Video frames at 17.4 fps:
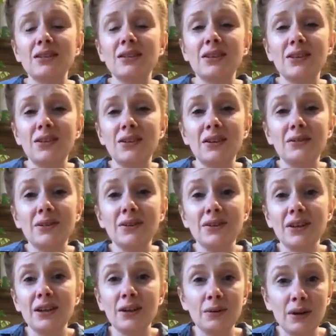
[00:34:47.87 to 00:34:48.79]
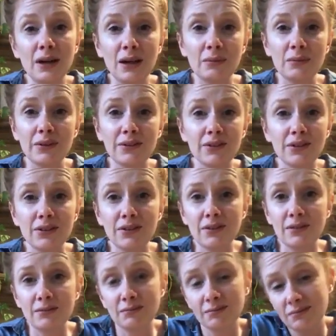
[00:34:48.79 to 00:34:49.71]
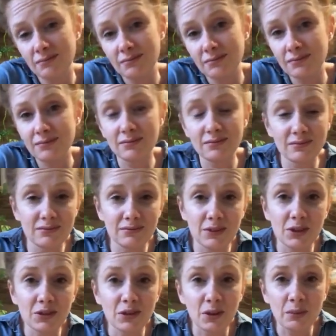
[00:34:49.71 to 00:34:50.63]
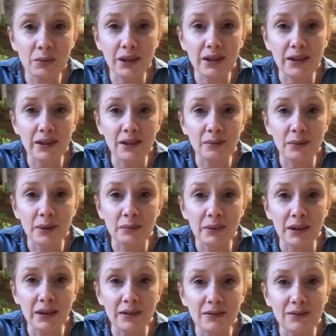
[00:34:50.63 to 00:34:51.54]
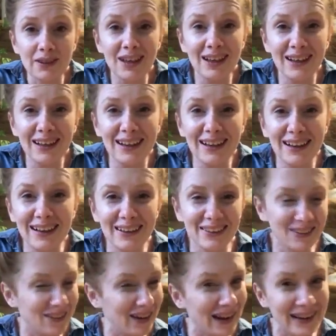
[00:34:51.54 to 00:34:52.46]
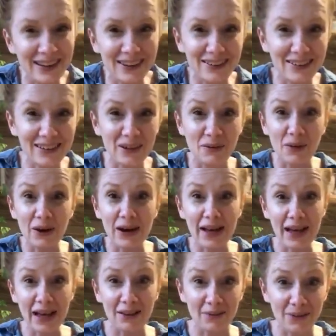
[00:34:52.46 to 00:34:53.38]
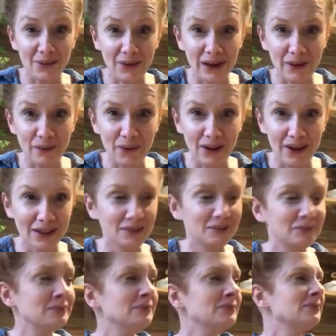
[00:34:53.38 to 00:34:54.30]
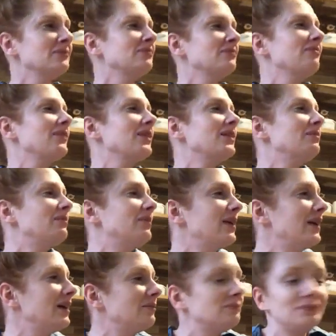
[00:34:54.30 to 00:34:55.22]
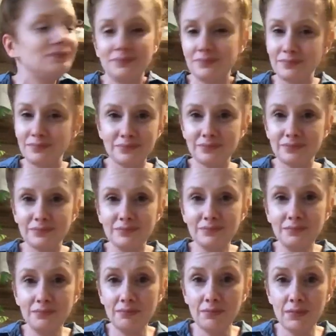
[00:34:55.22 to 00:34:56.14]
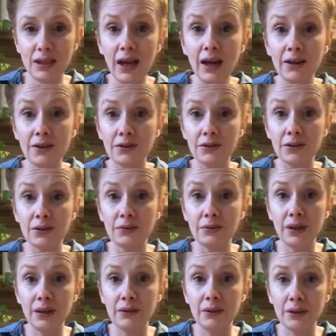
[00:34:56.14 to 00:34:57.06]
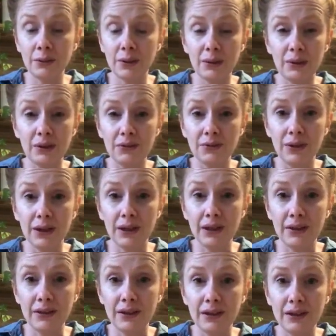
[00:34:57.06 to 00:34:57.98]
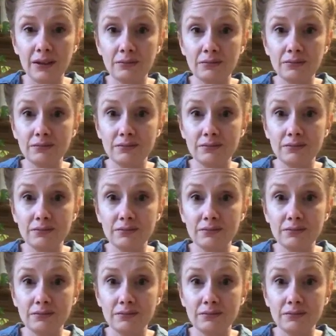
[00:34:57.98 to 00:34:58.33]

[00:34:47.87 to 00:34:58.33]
I'm sorry for saying crap, it's just there's nobody here but me. So I can say whatever I want. But yeah, so if you have any requests for anything,